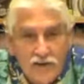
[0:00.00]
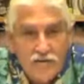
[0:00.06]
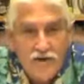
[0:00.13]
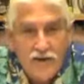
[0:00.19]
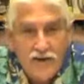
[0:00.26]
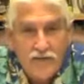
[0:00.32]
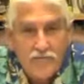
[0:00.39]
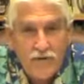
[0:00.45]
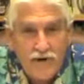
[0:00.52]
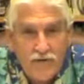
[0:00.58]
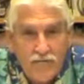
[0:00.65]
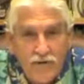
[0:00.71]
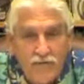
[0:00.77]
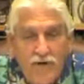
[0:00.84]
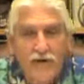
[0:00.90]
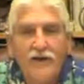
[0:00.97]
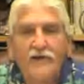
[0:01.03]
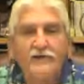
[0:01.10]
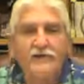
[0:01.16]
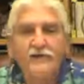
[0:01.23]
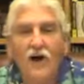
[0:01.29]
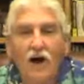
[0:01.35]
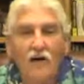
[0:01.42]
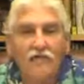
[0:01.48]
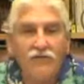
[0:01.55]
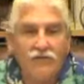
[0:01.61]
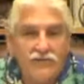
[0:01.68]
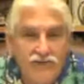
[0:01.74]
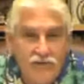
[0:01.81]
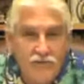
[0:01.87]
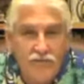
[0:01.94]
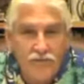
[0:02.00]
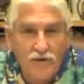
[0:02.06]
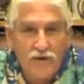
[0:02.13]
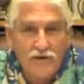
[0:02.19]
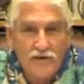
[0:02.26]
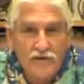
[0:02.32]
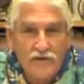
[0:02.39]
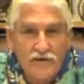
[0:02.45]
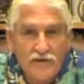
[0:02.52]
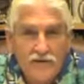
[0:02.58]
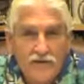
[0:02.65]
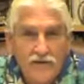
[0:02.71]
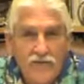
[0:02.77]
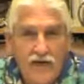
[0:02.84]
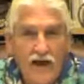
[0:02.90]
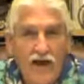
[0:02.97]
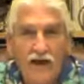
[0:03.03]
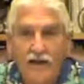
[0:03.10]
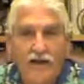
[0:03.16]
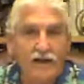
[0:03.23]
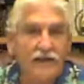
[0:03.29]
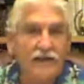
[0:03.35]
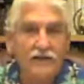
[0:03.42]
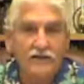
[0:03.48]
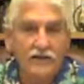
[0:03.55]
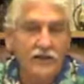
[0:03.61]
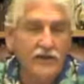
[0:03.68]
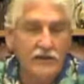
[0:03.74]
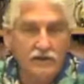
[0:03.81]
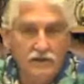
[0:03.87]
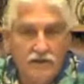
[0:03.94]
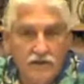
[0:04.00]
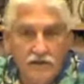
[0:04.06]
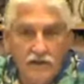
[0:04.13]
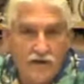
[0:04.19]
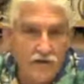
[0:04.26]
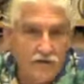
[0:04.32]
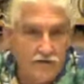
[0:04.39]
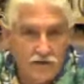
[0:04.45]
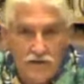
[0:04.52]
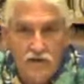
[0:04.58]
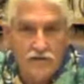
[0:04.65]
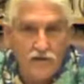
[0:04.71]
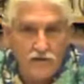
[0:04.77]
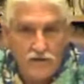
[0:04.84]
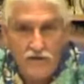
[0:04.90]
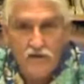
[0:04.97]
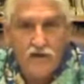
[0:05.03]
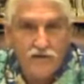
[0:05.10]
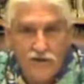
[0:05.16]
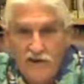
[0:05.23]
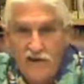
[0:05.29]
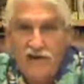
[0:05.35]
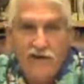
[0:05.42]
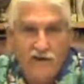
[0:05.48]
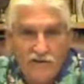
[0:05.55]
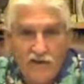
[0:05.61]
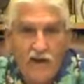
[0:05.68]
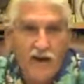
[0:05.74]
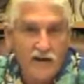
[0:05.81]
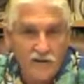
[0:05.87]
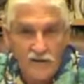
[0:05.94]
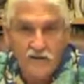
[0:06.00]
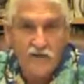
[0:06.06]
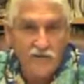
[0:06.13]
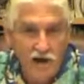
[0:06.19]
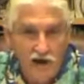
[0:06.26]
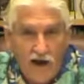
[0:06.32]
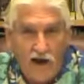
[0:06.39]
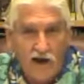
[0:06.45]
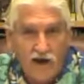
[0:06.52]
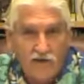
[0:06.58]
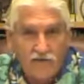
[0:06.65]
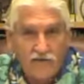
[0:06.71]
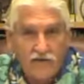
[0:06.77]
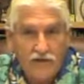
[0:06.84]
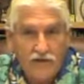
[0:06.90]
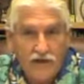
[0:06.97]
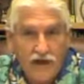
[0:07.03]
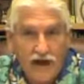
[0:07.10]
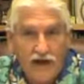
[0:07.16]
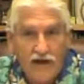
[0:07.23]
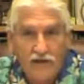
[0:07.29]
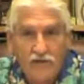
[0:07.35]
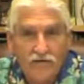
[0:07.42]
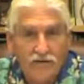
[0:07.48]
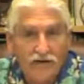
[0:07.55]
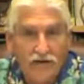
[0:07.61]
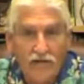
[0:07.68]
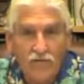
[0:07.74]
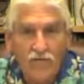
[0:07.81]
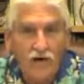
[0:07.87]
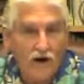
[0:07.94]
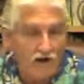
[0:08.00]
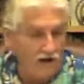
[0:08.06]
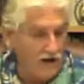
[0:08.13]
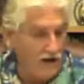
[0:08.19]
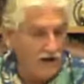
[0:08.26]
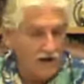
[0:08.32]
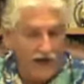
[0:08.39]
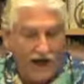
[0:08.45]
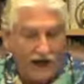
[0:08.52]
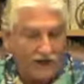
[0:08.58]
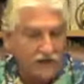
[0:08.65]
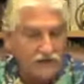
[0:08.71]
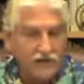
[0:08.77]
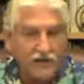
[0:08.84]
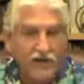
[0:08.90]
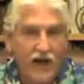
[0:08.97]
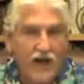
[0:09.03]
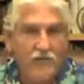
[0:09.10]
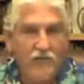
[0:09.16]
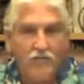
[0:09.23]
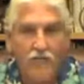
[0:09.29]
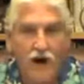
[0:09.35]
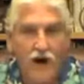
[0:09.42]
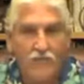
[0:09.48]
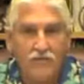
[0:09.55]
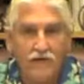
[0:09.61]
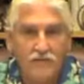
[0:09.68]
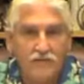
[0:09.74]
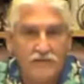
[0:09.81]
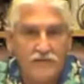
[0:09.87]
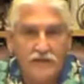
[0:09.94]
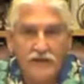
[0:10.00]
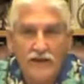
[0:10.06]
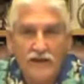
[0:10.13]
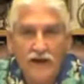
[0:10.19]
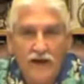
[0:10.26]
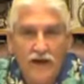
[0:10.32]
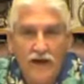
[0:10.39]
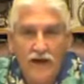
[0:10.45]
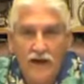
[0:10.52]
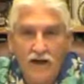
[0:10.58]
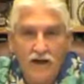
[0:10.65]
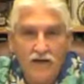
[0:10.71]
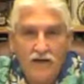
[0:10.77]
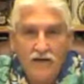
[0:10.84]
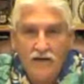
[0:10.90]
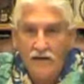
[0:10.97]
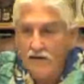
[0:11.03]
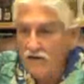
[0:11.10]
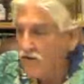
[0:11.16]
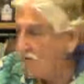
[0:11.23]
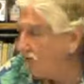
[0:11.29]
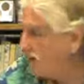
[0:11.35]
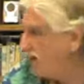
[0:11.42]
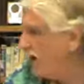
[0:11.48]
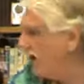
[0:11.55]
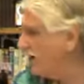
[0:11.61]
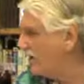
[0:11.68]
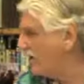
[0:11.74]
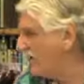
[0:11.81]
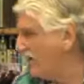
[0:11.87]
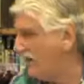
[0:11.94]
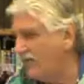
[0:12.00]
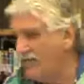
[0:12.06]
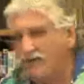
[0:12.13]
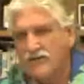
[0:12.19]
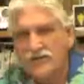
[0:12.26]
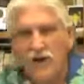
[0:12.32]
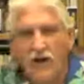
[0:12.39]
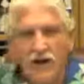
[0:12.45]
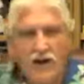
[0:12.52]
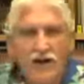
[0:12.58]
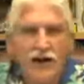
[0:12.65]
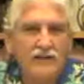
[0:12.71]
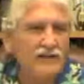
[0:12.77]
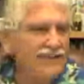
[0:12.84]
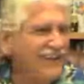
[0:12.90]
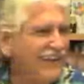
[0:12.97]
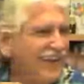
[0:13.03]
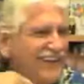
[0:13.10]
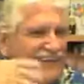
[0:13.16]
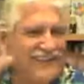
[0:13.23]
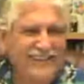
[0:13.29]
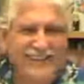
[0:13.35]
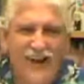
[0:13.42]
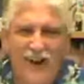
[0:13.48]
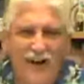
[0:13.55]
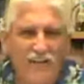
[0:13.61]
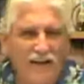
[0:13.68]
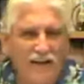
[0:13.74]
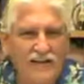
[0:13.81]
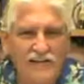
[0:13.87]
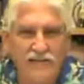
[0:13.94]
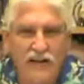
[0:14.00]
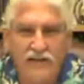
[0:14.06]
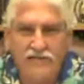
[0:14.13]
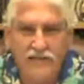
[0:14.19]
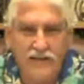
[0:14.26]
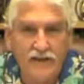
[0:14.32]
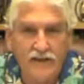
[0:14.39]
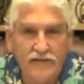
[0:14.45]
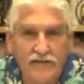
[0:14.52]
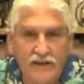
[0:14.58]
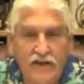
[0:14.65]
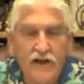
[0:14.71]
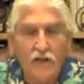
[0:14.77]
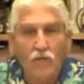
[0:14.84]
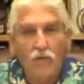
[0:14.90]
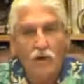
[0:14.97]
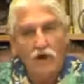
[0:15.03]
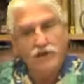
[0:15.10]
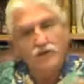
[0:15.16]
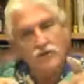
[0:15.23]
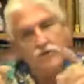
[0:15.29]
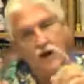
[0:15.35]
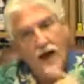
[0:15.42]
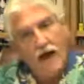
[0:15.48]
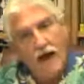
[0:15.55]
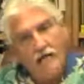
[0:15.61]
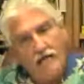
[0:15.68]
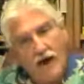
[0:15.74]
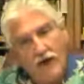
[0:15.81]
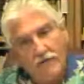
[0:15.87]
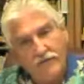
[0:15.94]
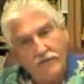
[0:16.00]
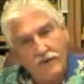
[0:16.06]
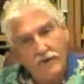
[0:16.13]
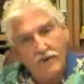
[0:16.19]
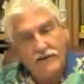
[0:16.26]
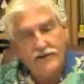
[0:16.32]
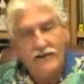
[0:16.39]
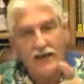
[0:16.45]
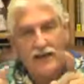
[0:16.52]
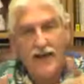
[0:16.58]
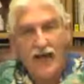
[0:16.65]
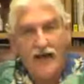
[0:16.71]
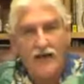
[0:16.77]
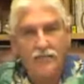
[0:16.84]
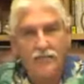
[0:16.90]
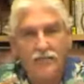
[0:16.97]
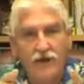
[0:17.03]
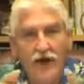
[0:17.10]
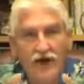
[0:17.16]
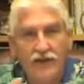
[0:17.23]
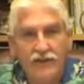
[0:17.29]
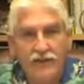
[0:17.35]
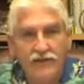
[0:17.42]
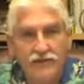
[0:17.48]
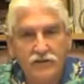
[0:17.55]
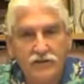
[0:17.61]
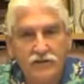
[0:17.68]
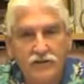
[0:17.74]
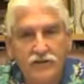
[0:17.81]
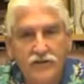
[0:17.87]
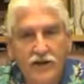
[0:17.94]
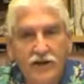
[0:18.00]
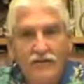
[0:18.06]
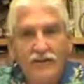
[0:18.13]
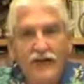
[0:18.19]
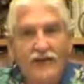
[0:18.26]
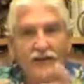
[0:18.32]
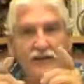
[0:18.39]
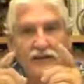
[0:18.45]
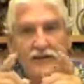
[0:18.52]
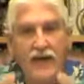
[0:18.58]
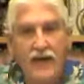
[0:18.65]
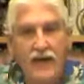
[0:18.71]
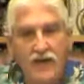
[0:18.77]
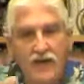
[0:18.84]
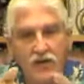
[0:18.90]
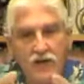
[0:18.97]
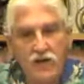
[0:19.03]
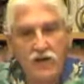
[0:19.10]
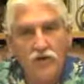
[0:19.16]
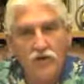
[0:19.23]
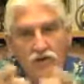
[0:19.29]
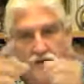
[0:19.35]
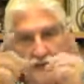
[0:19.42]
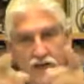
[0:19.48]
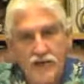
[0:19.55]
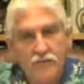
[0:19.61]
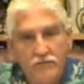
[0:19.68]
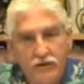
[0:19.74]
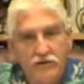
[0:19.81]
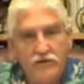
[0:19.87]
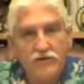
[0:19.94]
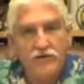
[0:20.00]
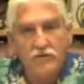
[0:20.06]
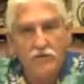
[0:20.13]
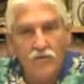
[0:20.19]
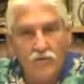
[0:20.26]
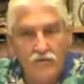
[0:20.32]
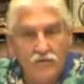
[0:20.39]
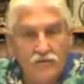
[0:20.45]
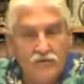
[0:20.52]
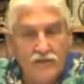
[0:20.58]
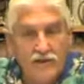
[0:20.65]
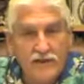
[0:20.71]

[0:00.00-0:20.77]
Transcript: too many people because it's awful simple. But I guarantee you that there you can cure anything you have. I don't care what uh, allergy type problems, uh, urticaria. There's all kinds of that's all that stuff's easy. What you have out there is a lack of practitioners that can take you deep into the world of